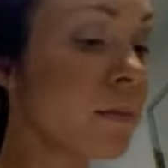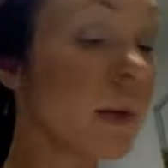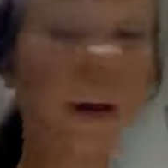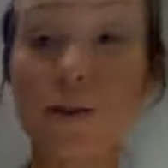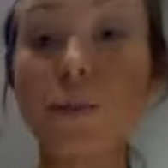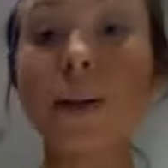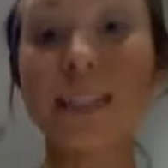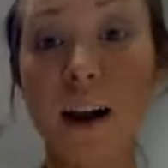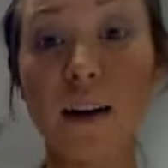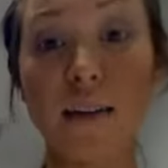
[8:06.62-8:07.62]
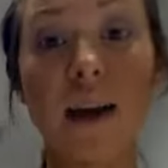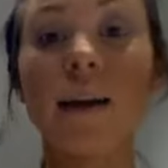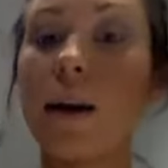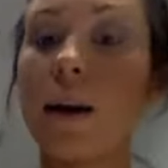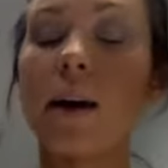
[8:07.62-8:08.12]
And don't be scared of it,
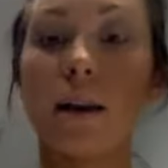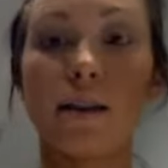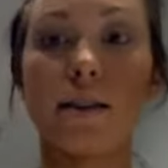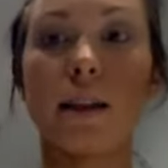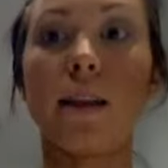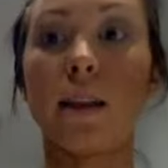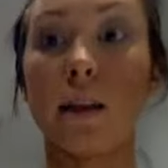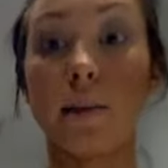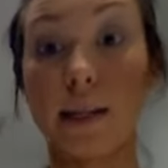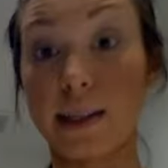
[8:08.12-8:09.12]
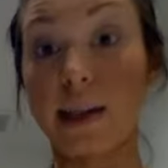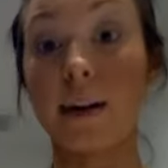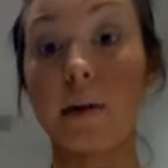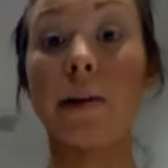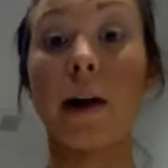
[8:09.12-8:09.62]
because a little bit's going to
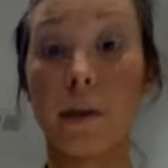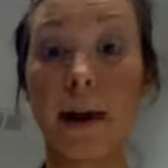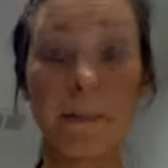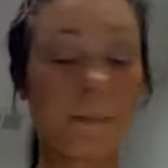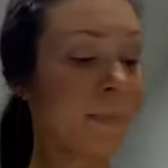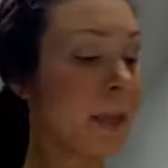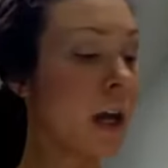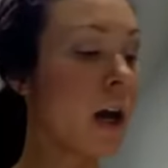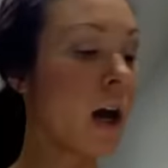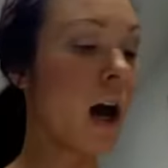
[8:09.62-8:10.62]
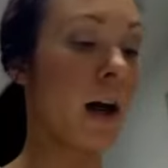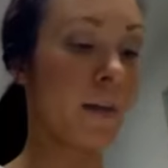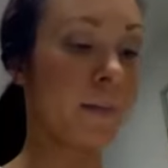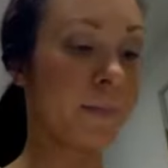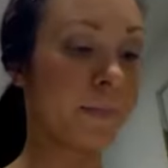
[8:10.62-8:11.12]
go a long way.
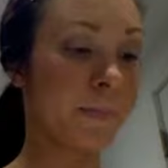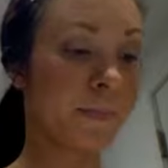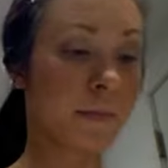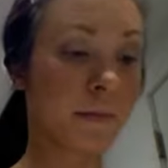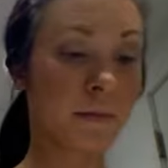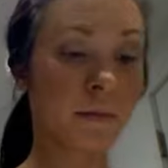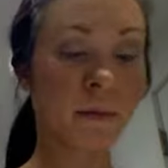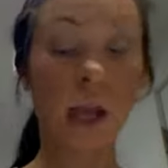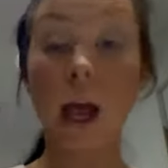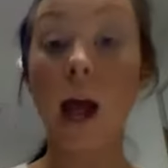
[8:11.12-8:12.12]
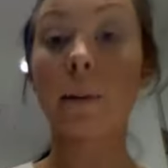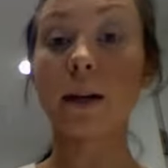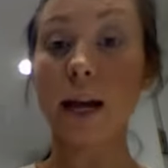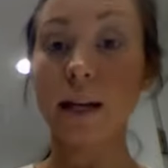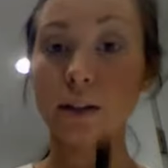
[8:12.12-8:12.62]
I'm going
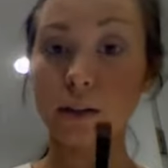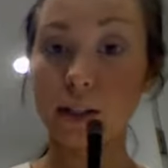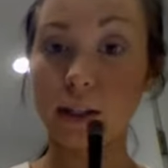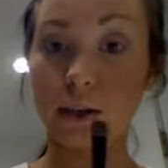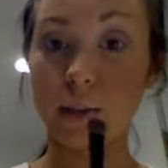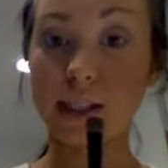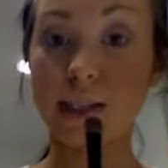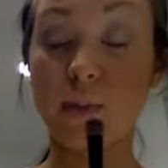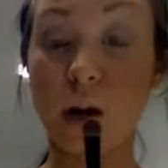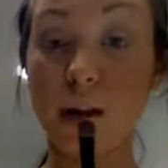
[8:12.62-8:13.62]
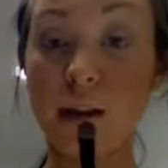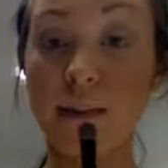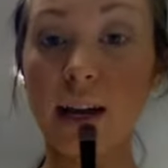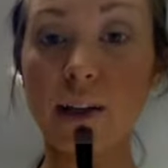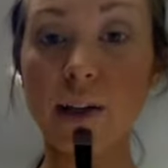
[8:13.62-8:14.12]
to actually use a little bit smaller of
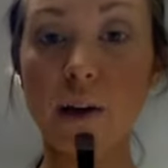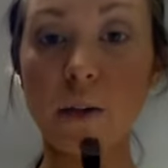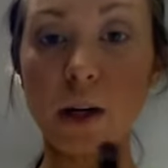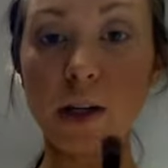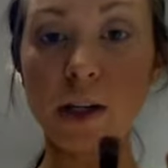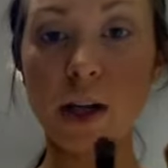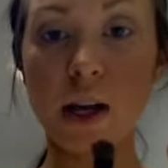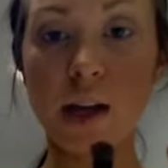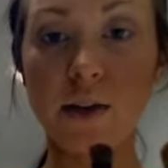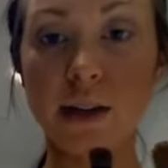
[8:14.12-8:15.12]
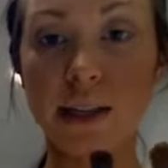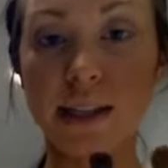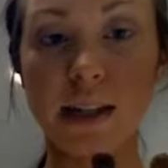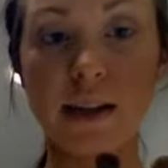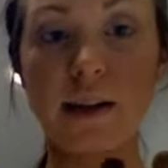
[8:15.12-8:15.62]
an eyeshadow brush, and you can
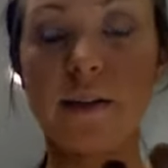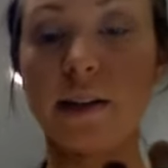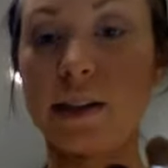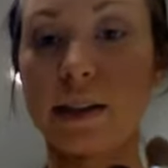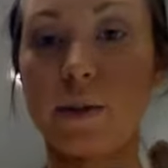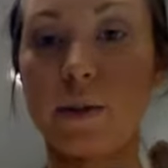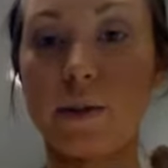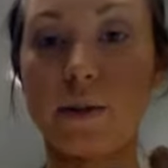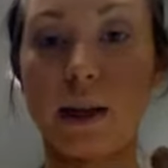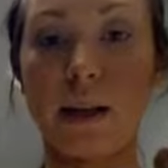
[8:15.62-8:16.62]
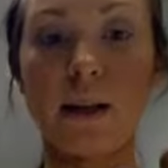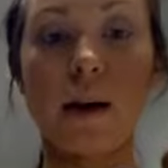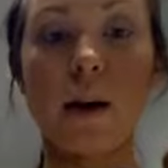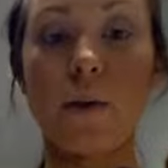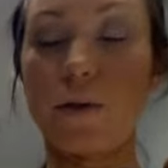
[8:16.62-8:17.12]
see the difference in between
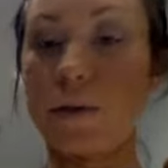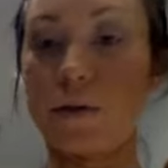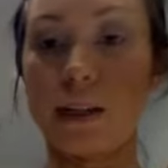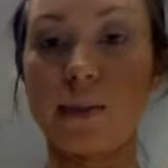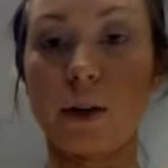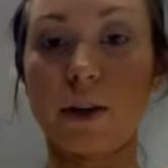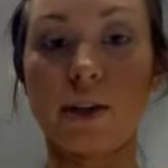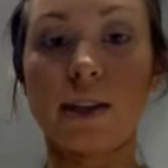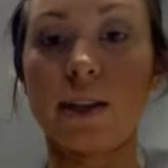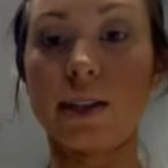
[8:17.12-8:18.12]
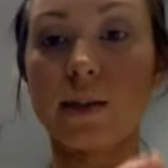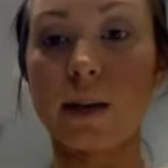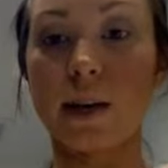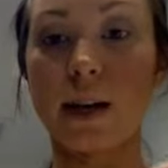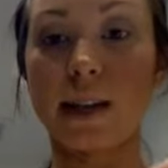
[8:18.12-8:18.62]
both of these brushes. This
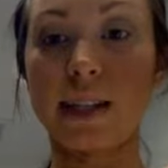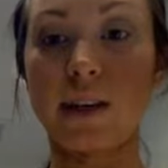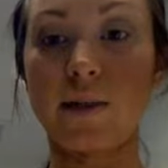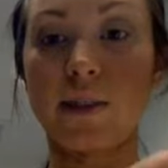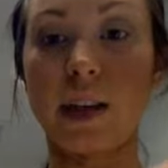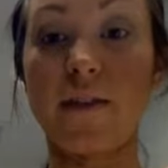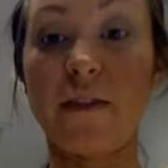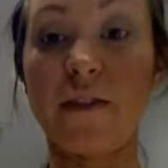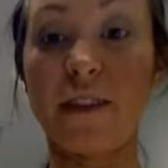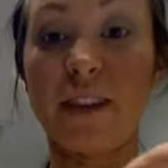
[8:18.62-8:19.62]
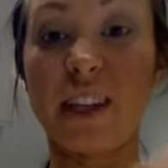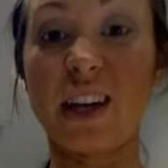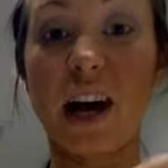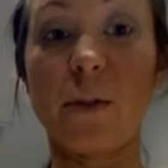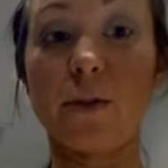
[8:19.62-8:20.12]
one has like a really fluffy
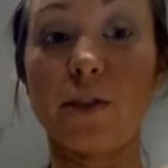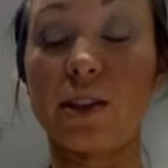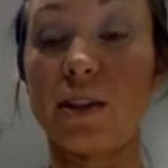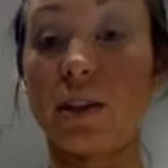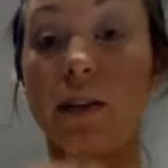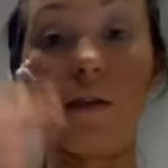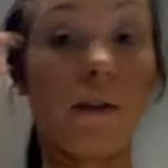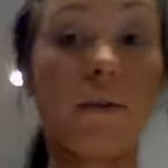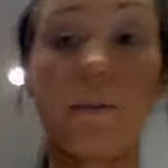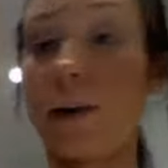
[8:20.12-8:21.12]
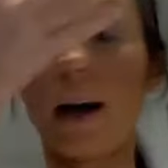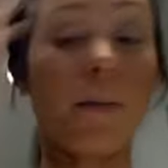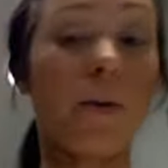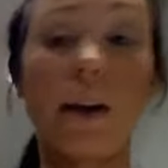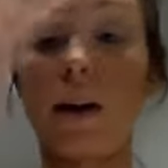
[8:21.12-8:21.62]
top, which is good for kind
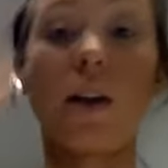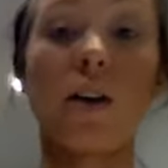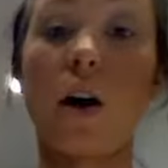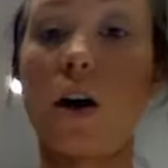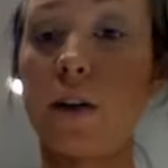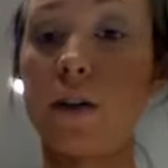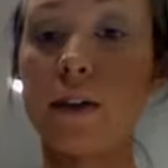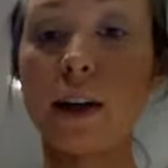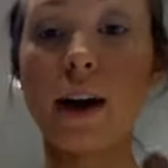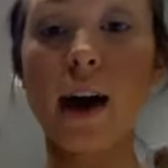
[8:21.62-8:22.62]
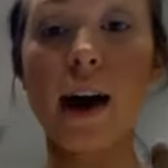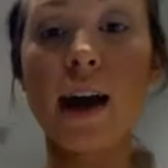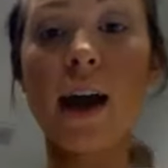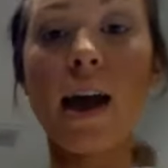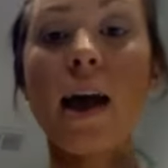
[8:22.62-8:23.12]
of putting color all over your eye,
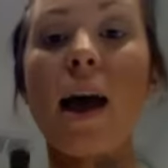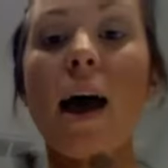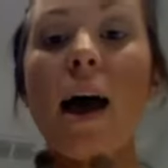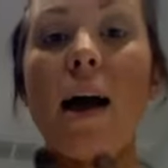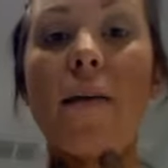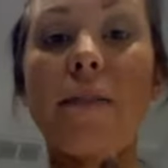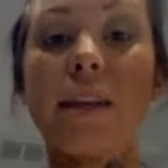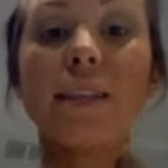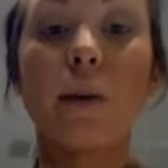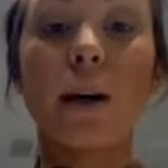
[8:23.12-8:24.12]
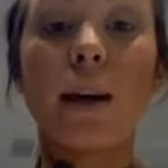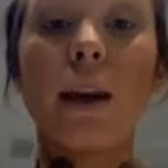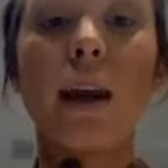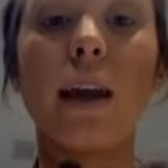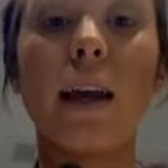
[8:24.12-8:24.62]
and this one
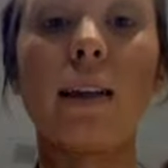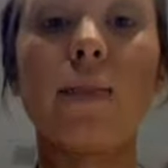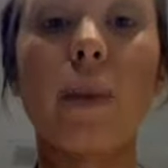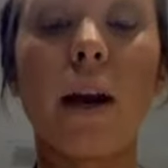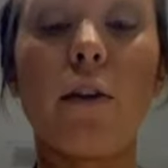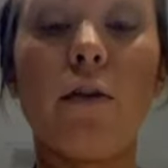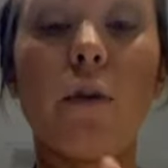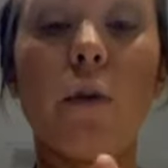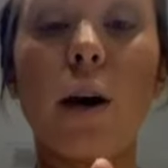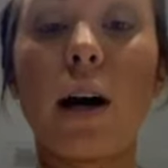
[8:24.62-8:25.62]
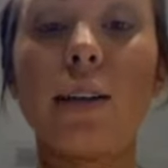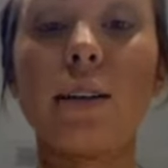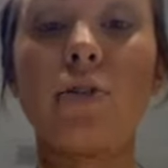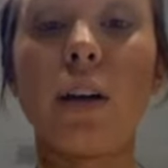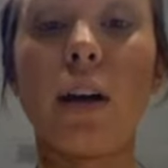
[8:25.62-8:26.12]
is better for
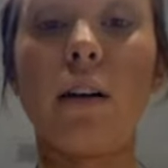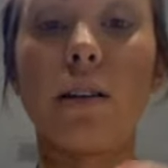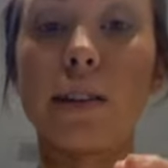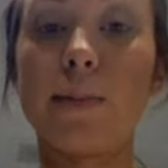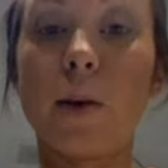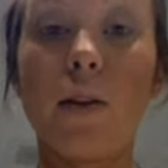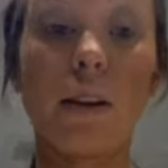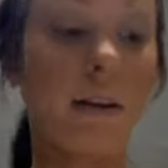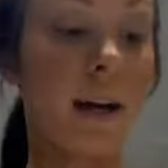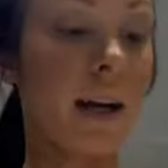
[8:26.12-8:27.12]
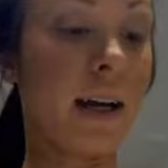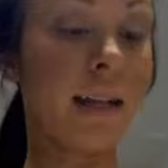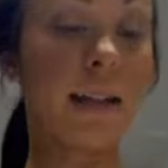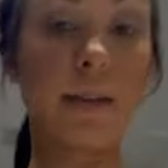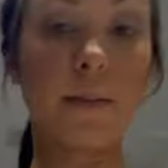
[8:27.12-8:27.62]
concentrating on small little
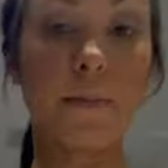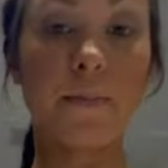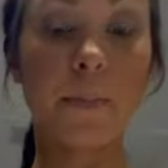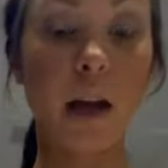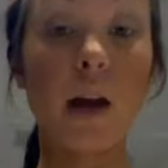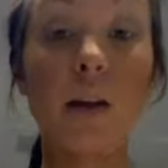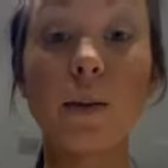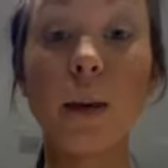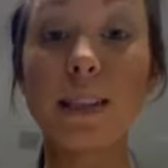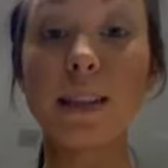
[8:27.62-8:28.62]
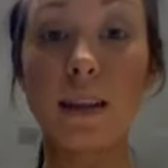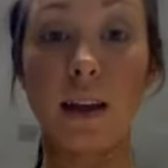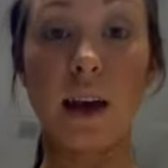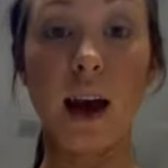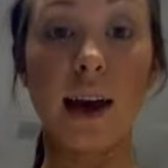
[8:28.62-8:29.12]
areas. So
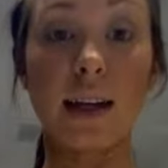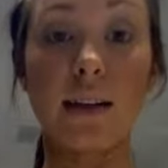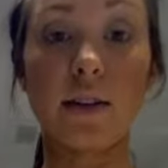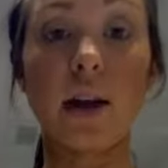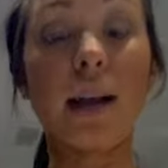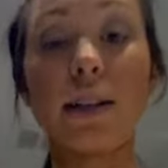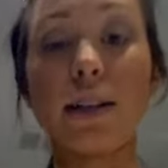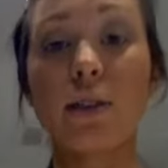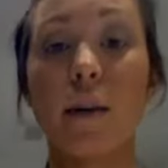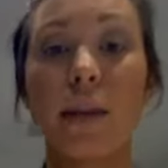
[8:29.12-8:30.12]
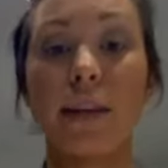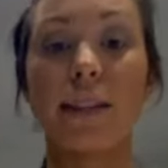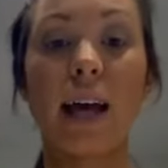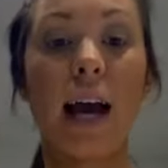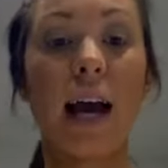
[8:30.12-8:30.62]
basically, I can try to describe this
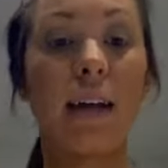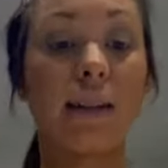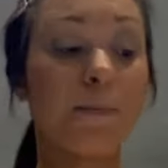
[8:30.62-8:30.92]
as